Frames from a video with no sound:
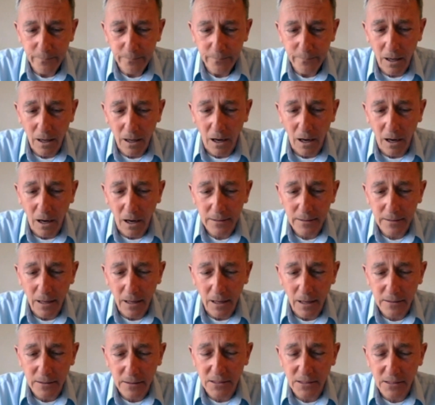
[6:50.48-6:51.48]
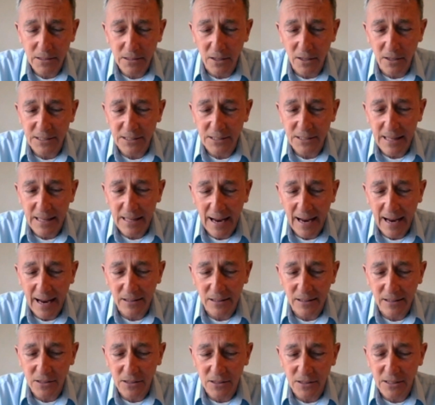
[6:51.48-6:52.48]
I started in the
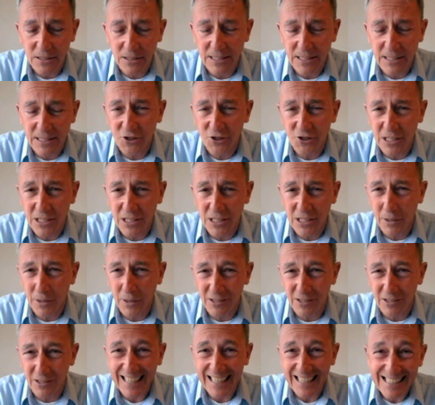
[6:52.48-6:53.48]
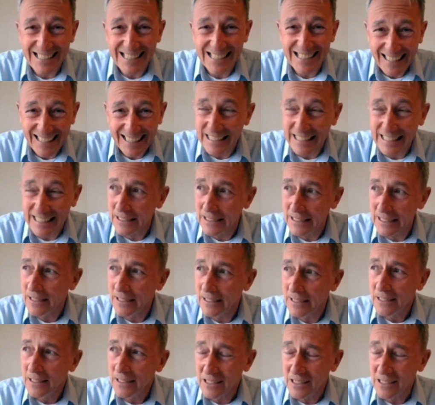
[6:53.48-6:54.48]
hangars as an engineer when I was 18.
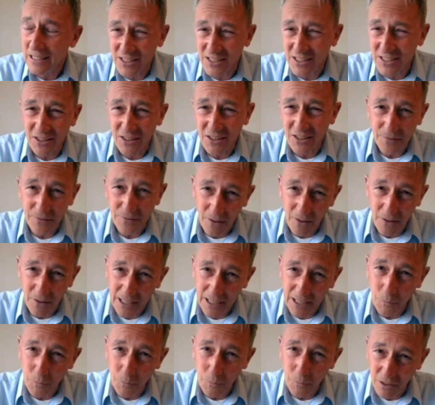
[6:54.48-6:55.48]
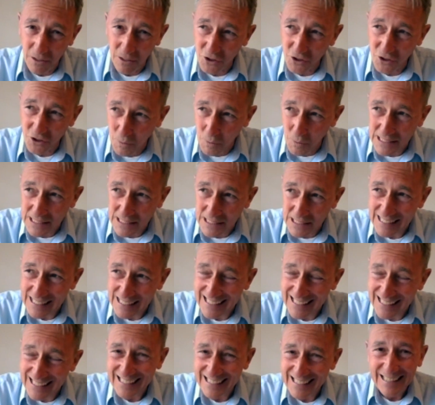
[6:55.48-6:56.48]
I started flying when I was
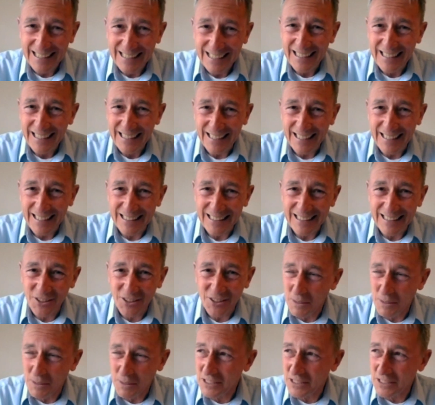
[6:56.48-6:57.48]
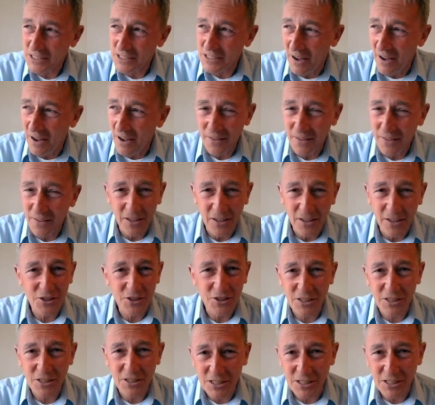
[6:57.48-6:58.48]
20. And at 25, I
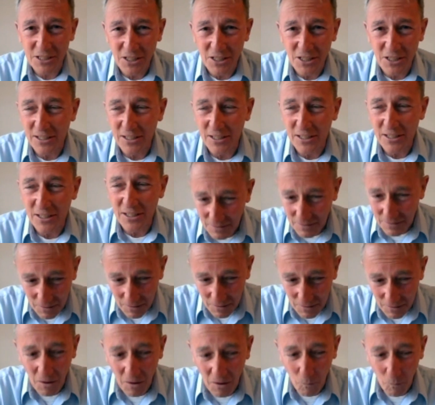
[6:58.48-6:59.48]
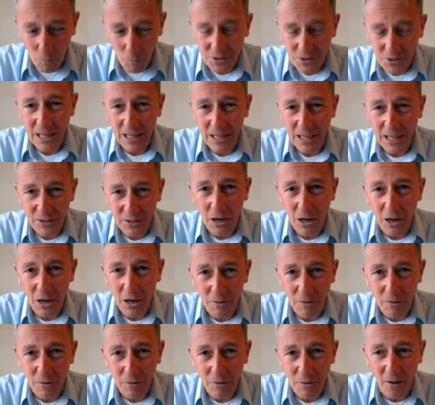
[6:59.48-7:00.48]
just decided I wanted to have a
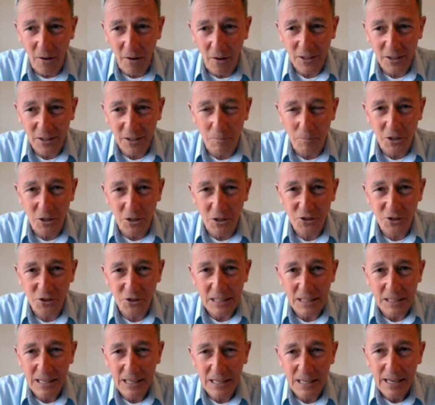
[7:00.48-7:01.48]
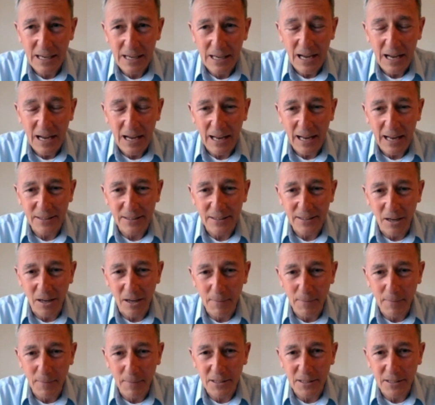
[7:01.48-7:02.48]
go at flying commercially. And
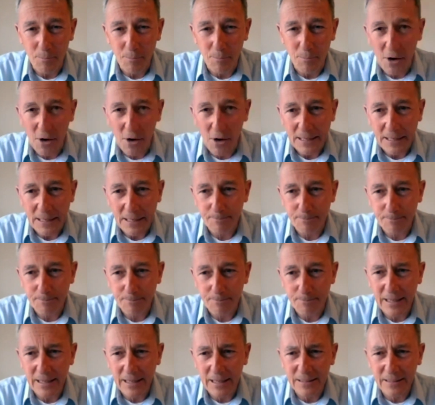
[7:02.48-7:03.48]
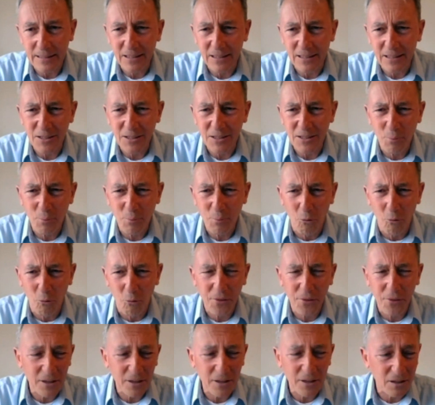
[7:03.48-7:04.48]
I made the break. And the
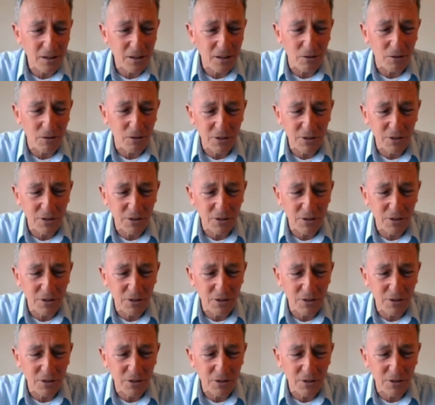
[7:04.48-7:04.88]
important thing I really